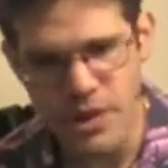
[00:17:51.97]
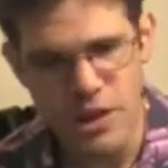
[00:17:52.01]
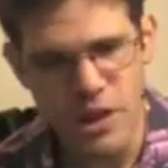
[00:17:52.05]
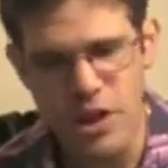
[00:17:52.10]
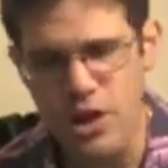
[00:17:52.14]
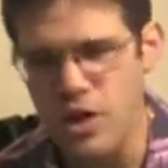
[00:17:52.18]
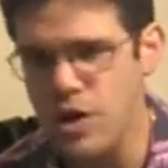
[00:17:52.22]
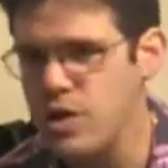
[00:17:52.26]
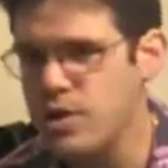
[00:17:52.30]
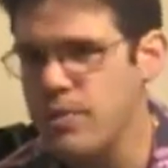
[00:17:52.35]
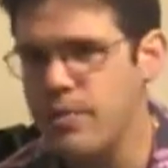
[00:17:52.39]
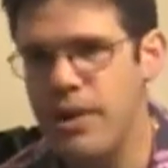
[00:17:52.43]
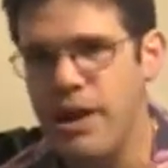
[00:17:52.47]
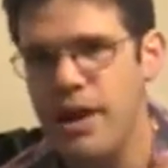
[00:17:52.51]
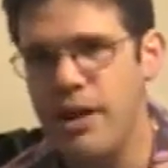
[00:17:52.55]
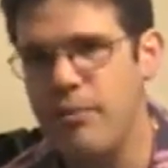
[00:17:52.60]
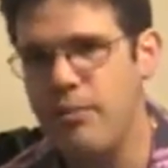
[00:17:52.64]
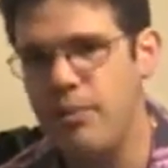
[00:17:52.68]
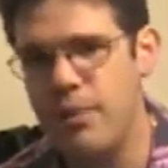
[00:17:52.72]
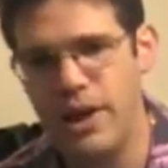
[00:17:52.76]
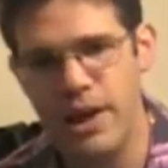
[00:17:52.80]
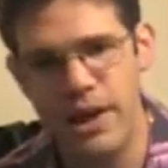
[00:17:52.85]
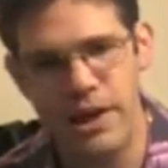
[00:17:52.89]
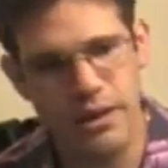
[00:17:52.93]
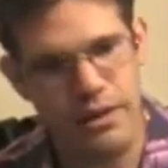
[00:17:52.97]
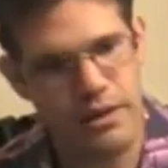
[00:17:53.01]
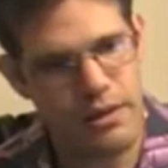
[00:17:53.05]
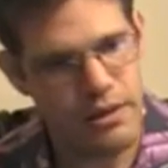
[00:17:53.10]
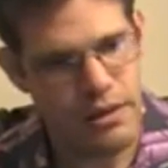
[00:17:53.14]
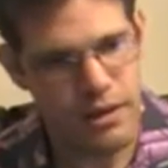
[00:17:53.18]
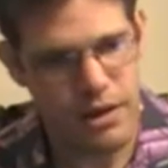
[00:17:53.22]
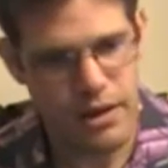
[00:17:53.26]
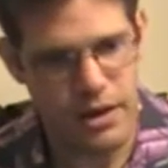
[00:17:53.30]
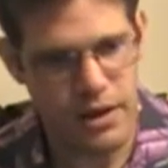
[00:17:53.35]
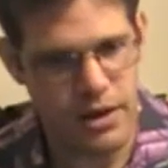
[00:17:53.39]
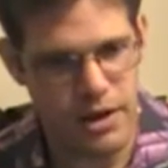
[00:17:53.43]
you know, it may have been
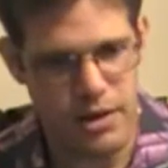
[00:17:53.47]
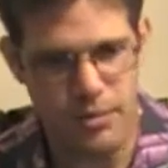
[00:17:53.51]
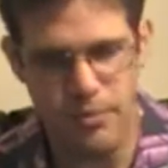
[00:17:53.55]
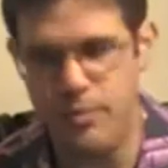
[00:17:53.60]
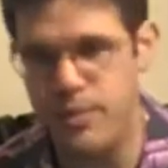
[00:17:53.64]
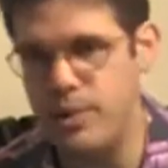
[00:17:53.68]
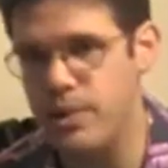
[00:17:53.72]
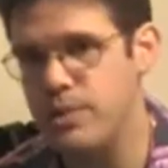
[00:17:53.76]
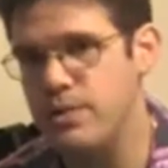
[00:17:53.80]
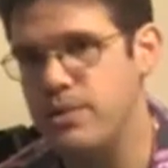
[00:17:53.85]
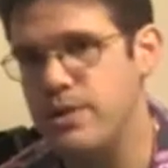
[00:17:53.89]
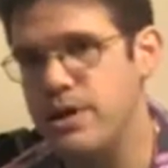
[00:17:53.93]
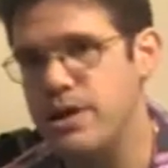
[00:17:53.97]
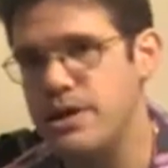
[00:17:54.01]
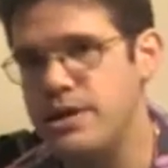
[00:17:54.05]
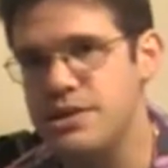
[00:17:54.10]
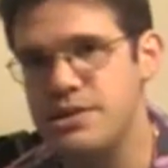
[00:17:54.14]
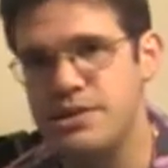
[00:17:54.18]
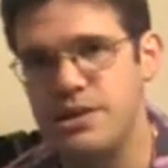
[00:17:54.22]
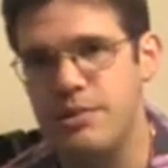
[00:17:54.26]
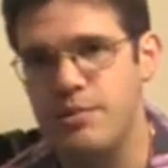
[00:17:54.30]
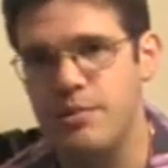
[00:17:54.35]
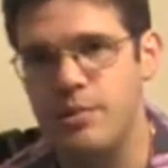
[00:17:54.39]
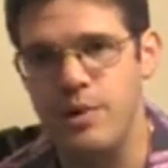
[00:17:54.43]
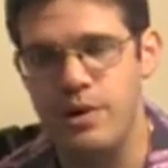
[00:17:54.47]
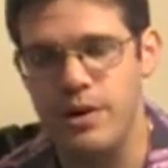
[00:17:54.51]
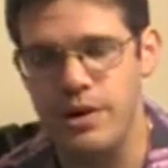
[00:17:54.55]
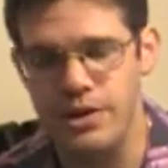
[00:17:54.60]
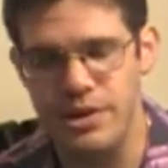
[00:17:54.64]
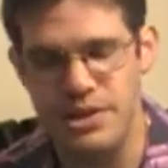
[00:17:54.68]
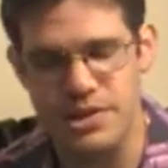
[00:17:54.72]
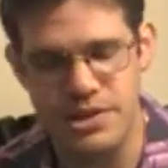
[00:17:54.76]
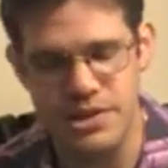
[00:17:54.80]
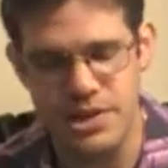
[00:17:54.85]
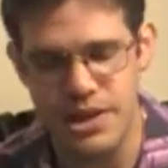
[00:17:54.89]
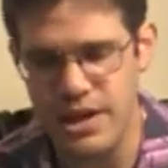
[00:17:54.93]
uh, a building somewhere in
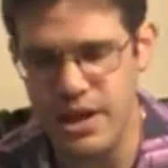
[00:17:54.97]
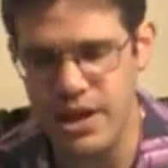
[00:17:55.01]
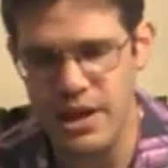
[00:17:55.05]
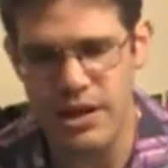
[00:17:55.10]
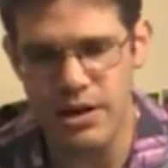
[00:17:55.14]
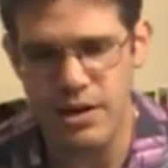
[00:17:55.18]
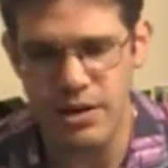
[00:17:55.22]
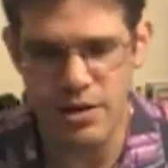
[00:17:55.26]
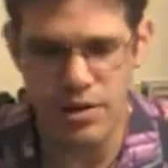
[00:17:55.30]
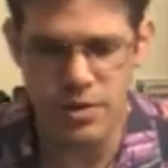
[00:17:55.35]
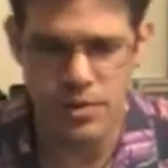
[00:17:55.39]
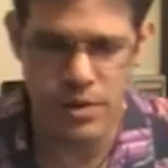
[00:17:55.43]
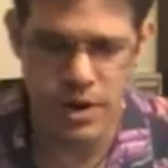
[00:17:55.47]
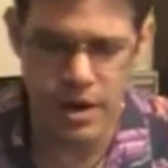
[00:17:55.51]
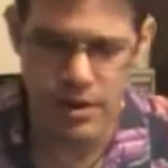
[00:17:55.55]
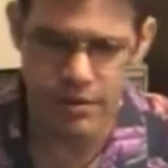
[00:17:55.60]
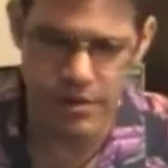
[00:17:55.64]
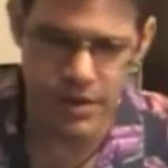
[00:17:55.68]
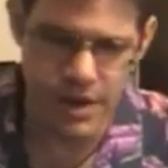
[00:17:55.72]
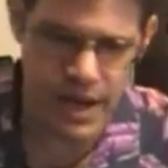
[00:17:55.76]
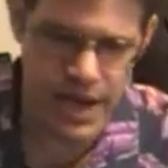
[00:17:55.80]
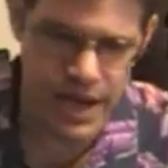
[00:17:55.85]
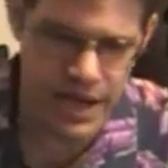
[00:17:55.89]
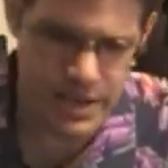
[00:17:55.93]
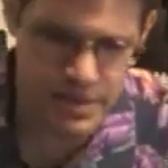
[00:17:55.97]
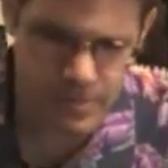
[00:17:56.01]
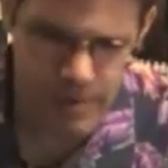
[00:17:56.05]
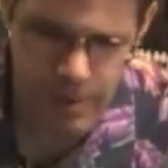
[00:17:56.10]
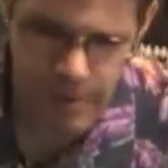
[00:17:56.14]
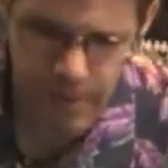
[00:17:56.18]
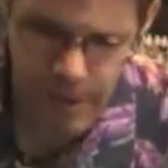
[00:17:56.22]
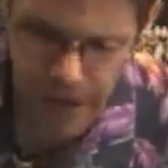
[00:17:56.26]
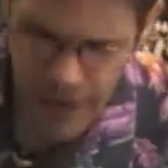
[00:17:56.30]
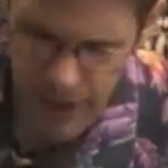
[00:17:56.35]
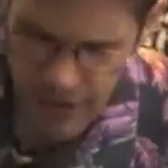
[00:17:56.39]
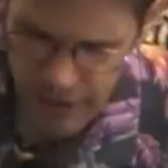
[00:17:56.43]
the city or, or whatever the case may
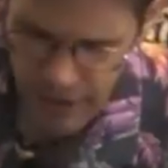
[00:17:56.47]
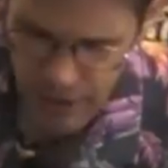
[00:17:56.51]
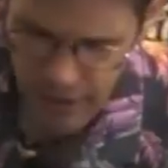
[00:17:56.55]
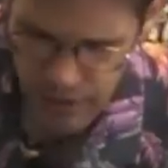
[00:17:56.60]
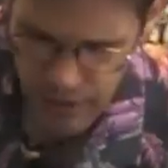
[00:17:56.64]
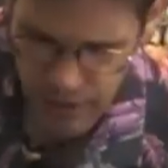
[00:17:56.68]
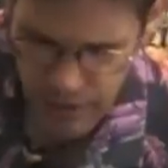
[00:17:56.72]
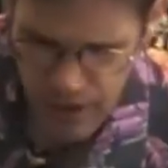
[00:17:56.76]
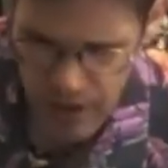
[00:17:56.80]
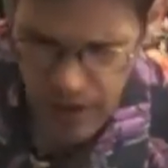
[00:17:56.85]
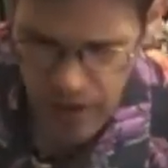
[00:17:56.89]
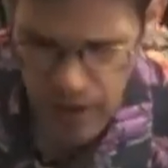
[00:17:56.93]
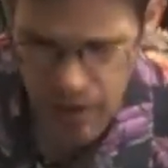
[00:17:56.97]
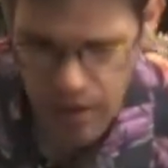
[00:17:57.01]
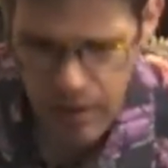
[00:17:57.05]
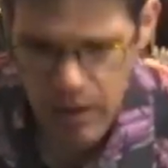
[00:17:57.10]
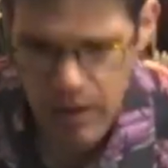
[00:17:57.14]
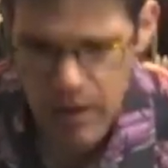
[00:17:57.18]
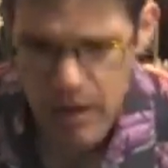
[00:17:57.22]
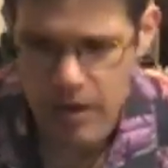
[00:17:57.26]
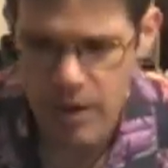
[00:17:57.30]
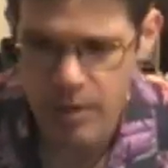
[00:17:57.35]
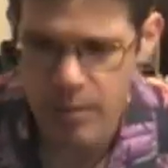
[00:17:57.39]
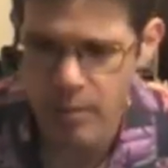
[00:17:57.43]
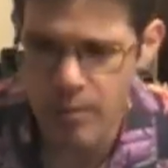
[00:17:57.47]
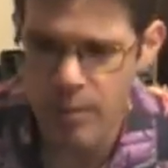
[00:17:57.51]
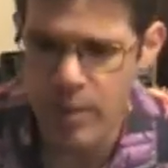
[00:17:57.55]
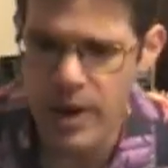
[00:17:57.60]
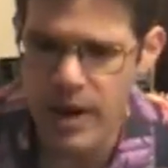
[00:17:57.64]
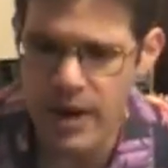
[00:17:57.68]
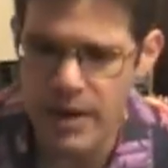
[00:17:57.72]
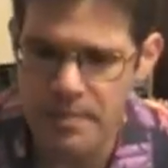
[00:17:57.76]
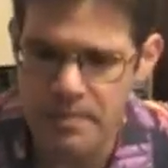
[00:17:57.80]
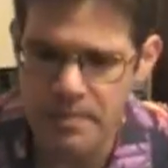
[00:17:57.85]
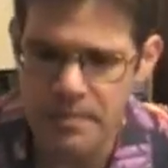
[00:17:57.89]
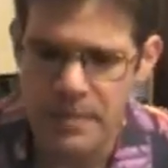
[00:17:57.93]
be, I don't recall.
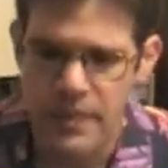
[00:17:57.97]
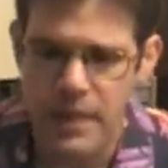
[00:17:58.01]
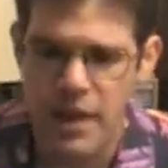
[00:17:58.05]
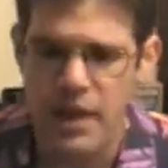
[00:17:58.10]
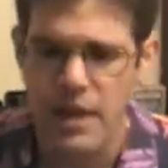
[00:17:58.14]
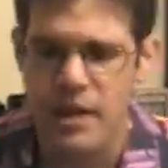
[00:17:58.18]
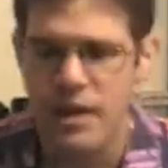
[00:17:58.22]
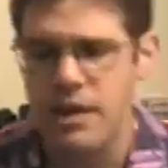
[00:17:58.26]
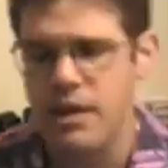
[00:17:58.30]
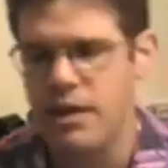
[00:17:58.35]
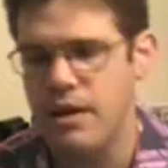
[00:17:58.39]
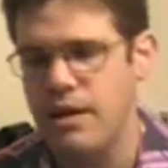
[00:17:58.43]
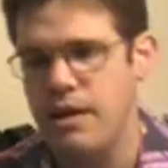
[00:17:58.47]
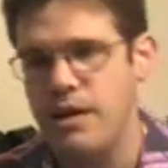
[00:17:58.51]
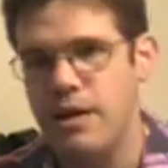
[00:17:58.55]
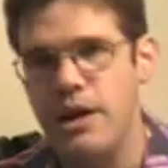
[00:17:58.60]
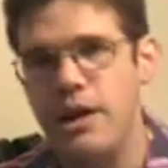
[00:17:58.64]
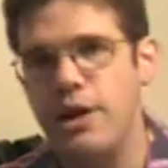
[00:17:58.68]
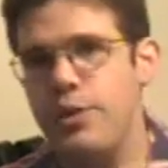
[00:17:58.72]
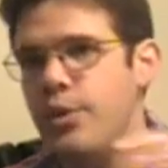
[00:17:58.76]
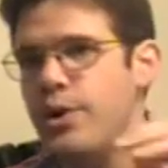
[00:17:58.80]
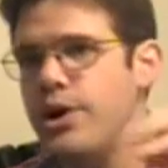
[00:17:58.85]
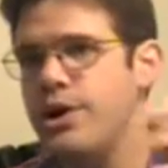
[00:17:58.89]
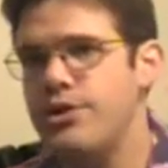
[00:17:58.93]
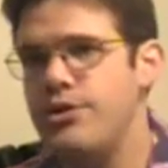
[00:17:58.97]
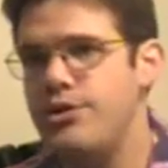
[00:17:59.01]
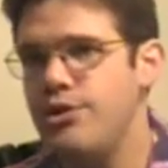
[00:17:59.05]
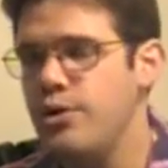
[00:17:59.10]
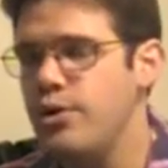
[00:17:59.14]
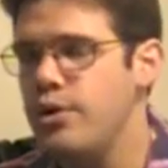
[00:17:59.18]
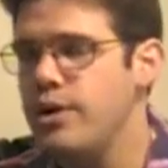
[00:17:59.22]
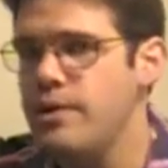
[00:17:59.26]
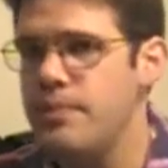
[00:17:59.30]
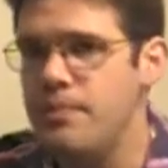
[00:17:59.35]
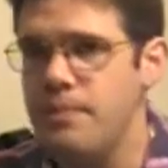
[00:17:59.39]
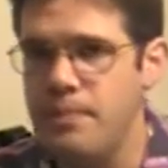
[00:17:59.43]
But he went
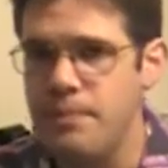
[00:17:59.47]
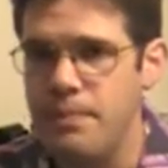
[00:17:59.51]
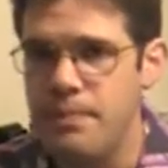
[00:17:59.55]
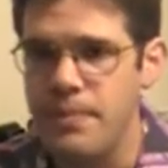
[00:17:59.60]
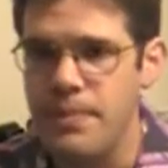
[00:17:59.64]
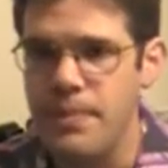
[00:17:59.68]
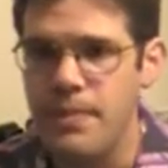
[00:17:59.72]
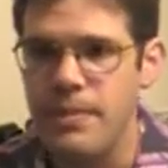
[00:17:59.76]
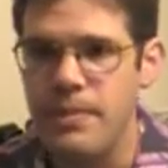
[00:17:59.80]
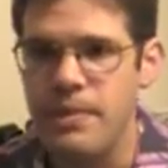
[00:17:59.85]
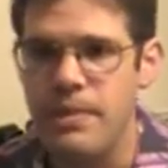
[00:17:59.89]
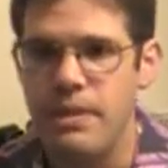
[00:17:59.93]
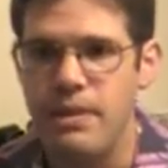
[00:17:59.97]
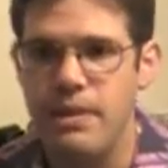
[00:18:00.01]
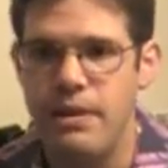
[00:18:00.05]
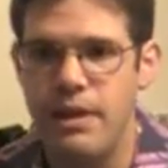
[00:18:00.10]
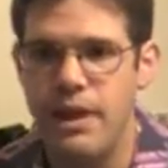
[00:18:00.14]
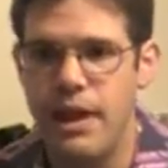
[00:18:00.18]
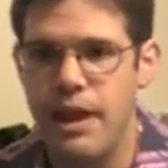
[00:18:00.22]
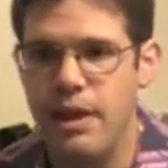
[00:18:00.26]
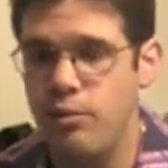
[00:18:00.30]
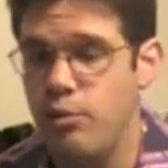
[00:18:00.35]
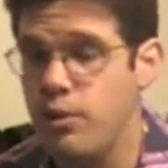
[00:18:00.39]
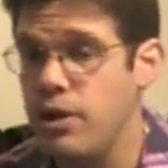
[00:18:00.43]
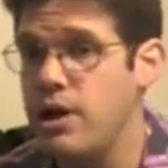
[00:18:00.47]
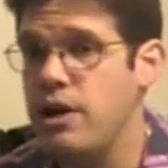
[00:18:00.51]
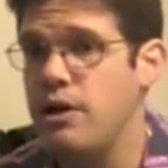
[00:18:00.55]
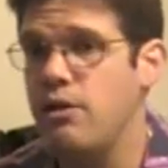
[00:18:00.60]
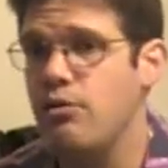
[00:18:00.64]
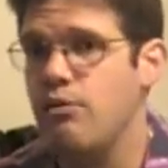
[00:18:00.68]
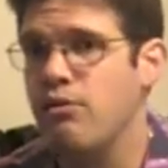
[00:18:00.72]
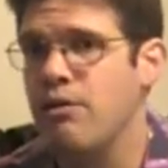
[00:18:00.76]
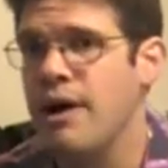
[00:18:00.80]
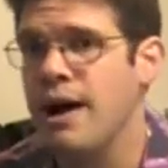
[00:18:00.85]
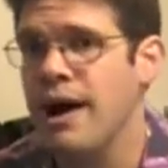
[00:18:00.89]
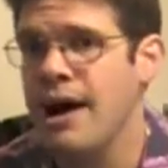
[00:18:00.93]
to it, and when he
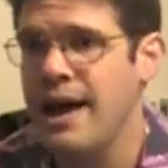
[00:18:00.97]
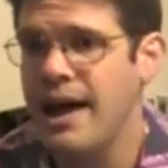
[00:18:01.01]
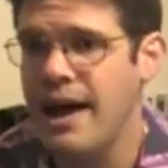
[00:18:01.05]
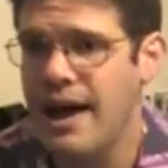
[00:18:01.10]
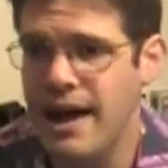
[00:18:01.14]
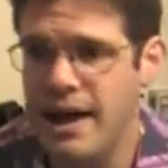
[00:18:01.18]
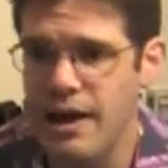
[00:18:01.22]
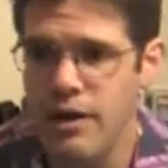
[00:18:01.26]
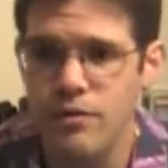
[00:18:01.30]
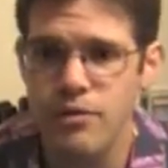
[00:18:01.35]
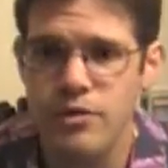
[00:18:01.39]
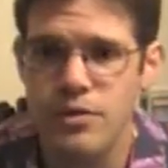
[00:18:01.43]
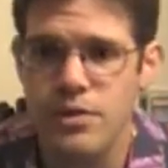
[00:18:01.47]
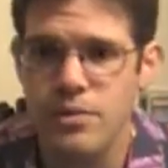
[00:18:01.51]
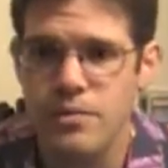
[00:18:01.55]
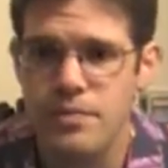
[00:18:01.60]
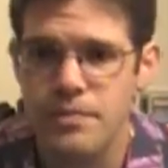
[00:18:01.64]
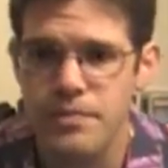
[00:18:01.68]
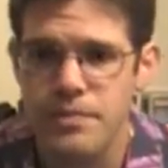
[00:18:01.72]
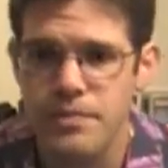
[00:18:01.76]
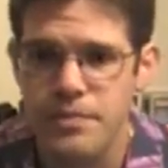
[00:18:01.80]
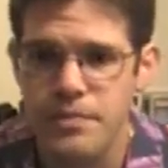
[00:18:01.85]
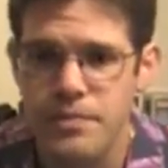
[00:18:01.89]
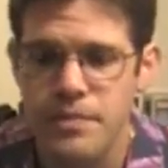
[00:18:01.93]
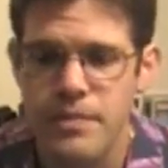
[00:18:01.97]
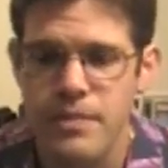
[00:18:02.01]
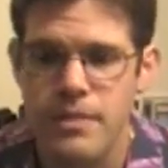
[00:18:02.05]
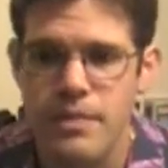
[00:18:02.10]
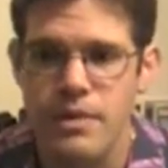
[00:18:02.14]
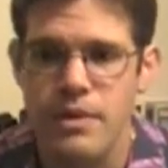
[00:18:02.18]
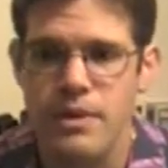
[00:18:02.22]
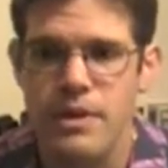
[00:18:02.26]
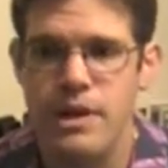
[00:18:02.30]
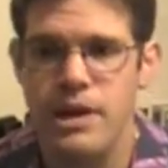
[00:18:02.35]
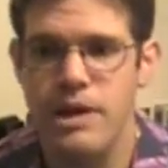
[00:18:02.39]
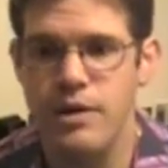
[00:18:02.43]
arrived,
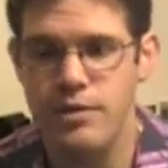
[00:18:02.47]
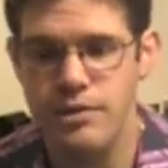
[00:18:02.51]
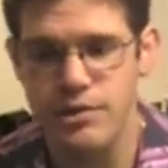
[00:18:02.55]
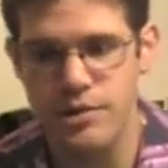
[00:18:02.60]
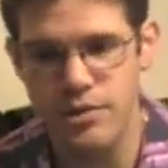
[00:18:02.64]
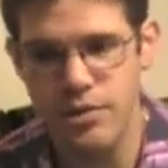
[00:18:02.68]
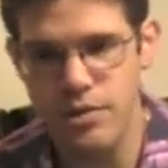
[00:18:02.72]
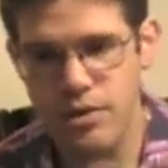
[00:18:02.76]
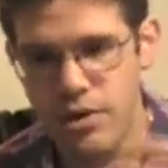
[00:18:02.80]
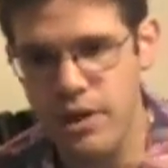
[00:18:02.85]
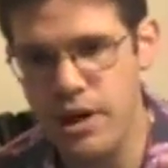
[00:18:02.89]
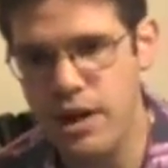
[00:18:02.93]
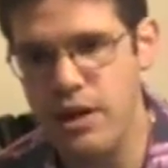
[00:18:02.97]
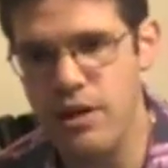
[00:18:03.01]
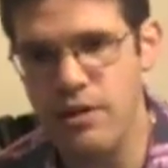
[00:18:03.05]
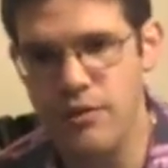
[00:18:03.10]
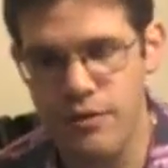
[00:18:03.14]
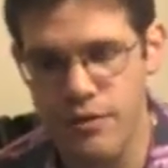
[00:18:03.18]
he was looking